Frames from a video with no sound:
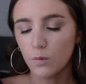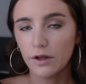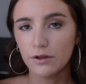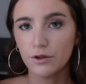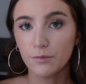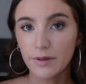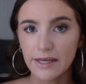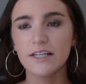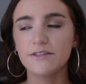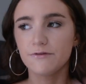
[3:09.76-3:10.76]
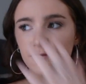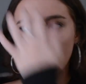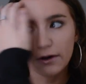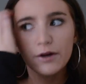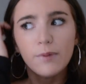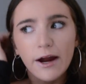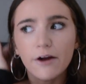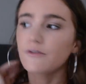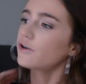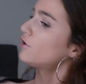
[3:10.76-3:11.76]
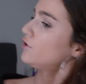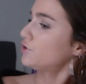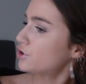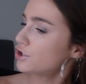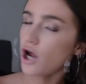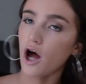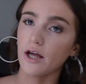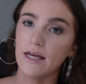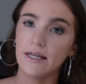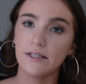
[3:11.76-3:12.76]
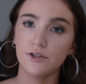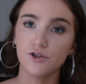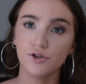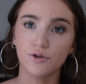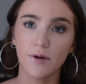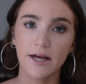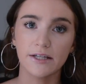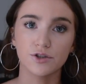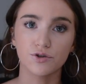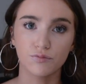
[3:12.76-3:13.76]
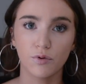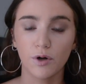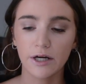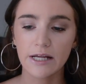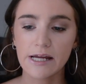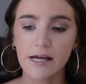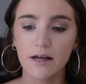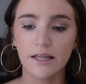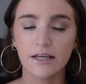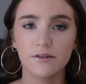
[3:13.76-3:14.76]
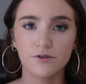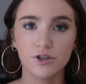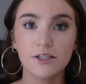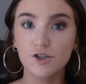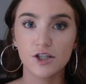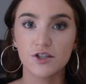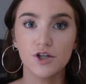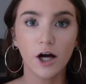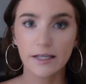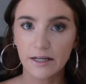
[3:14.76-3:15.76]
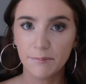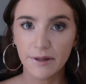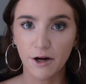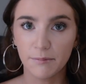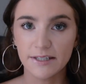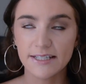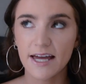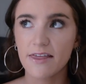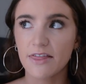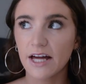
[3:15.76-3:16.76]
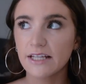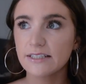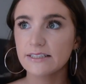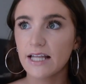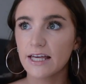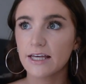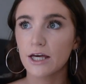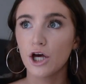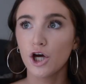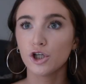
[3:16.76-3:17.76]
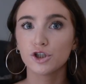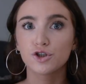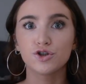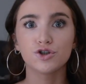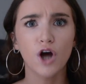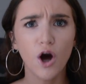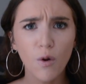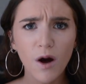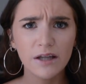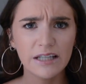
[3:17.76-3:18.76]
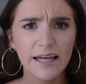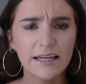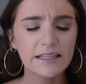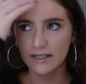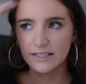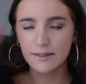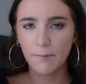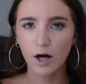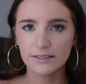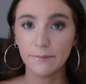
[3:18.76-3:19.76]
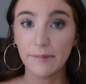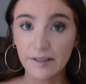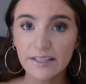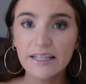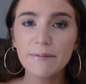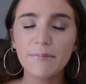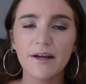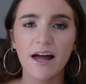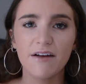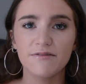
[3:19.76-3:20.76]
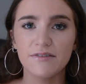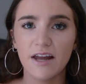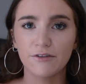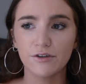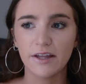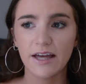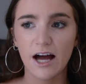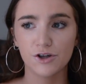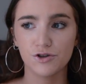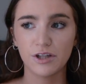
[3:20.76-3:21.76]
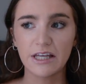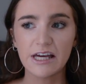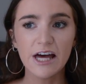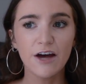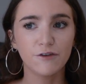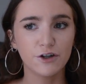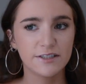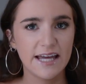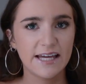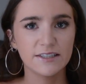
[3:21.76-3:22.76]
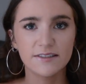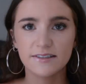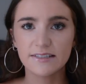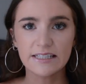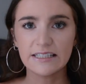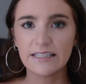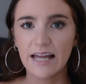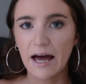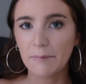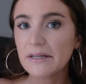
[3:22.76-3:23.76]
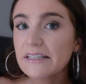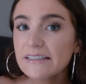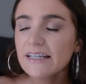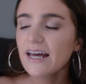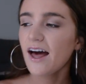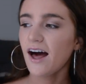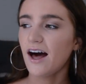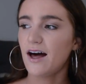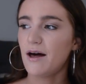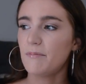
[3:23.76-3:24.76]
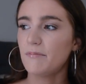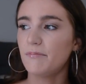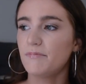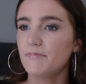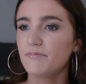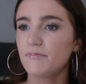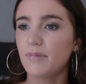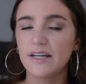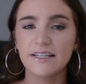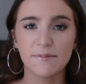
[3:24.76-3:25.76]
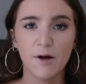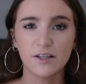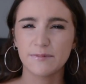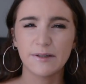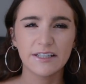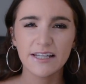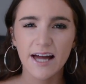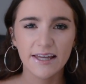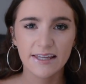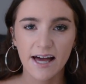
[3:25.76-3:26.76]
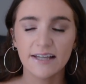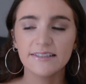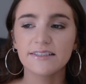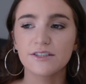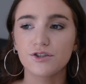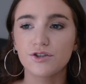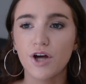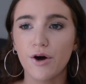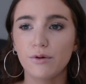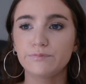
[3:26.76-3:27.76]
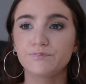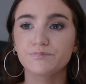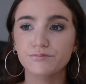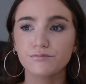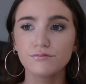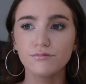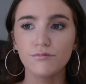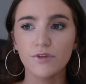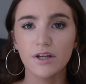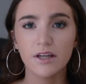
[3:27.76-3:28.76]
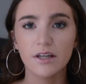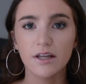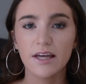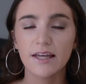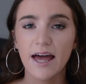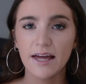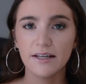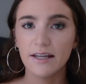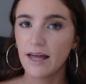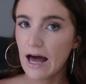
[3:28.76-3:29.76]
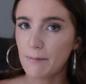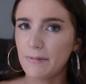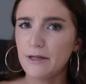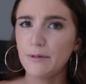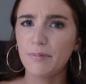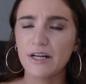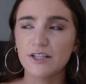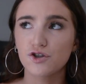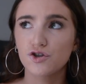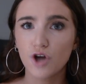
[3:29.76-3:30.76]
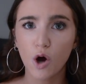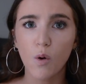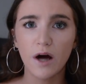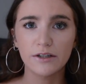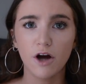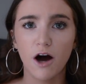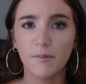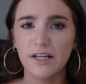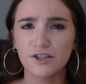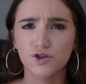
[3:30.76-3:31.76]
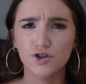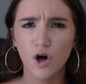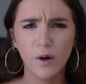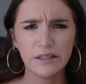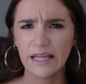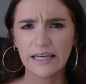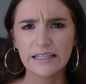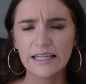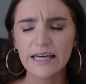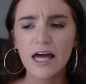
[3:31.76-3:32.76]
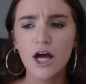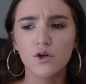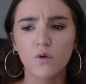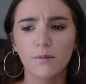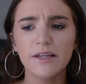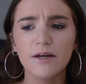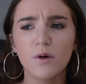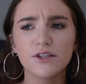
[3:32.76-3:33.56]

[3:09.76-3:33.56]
will you be? It's very rare for girls to not get into a sorority, like to just not get a bid on bid day. That is like so unlikely. It's a possibility, but I've never like actually firsthand seen it happen. But it is a possibility, I guess. So it can happen, but it's so uncommon and so unlikely. Normally,